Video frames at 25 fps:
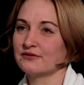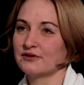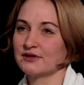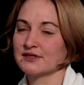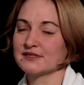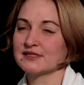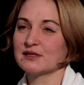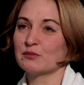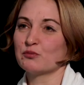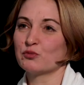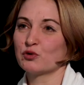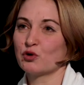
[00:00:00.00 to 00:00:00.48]
there are
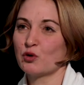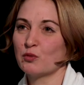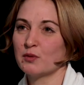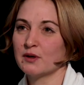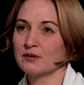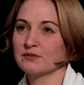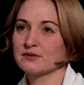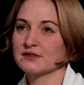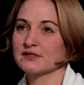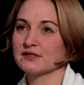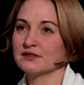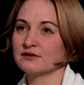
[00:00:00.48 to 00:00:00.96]
some
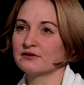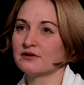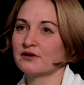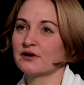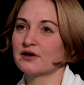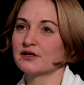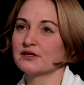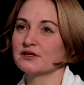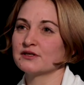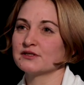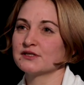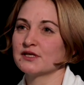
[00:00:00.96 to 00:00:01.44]
problems in
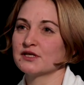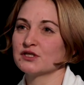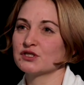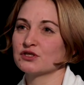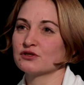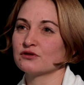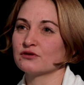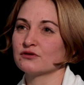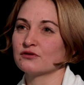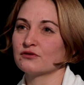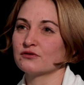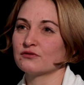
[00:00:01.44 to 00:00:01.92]

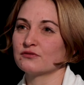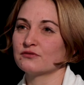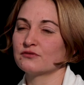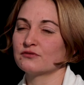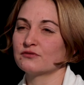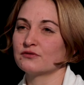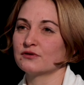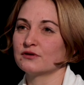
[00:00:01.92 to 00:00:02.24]
organization of